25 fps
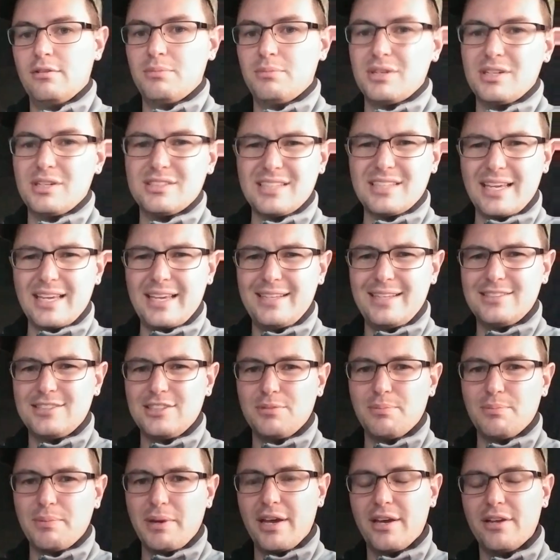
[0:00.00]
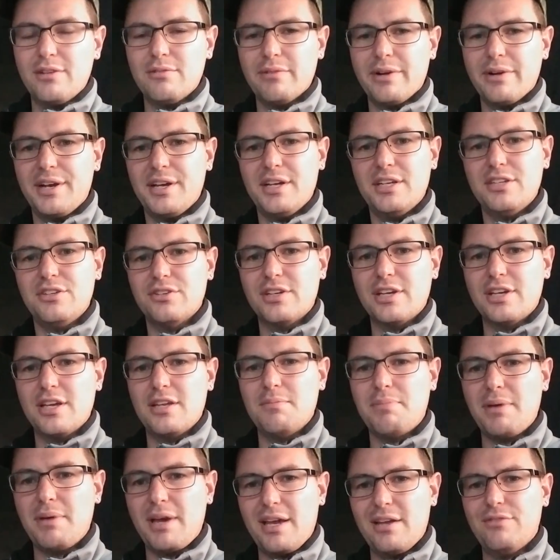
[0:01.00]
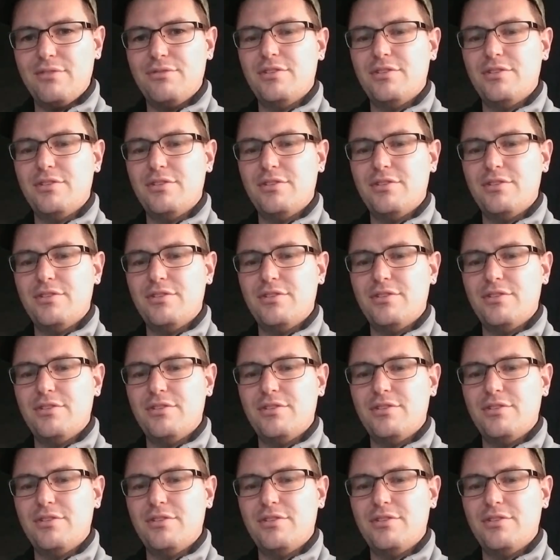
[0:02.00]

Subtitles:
But it's easy, man, right? And you're getting paid